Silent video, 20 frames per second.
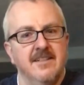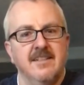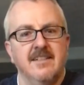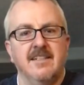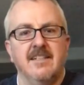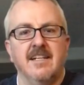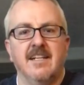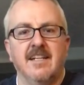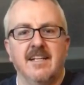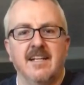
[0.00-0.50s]

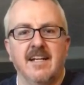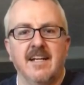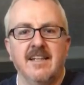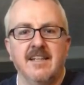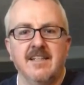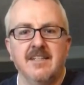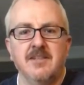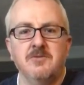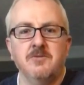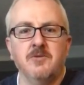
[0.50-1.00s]
Yet again,
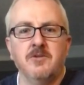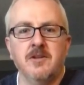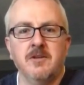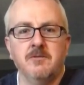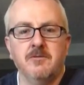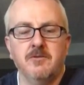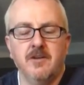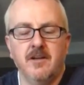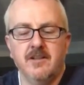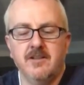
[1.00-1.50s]
this morning
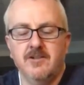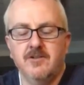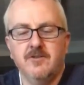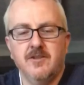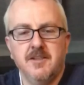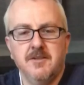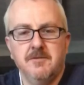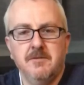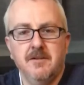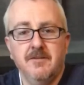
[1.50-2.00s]
brought to
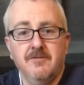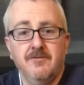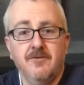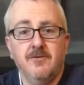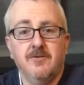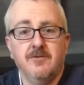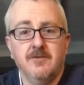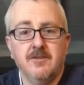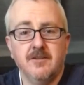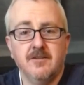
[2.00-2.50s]
us by
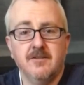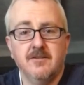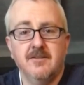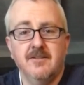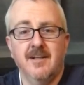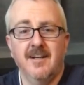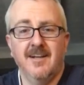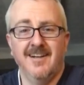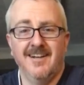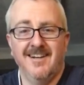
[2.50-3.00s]
Folgers.